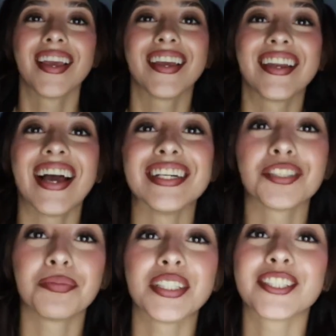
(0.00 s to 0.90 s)
it
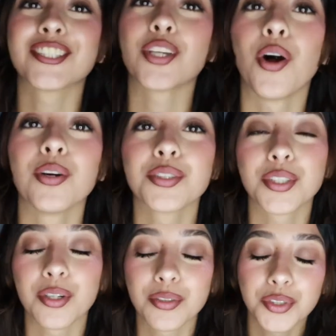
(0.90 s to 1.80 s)
has been so
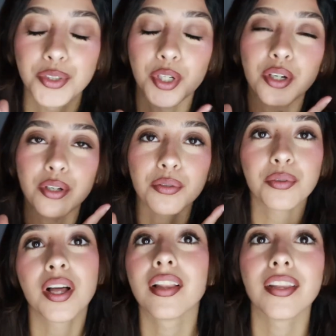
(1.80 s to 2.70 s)
so
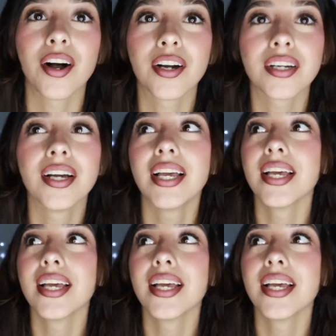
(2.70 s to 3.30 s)
so long